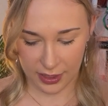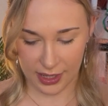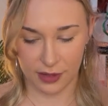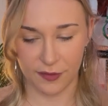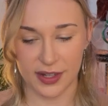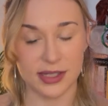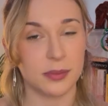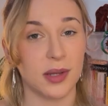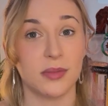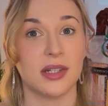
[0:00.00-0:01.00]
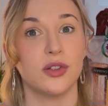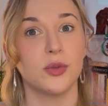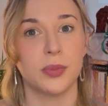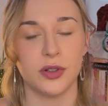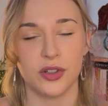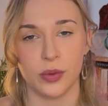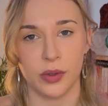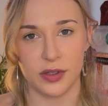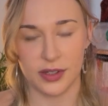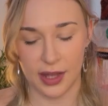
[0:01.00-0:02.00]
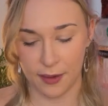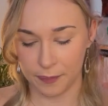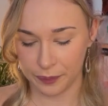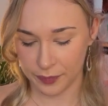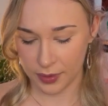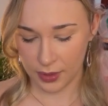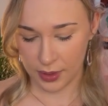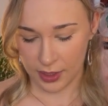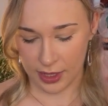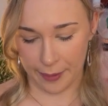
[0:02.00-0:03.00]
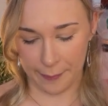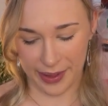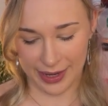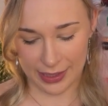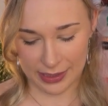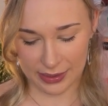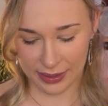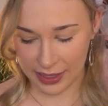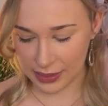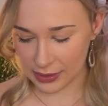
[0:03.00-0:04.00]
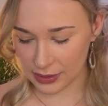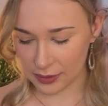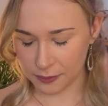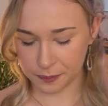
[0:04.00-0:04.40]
And in fact, sometimes they do push towards that. But in this case,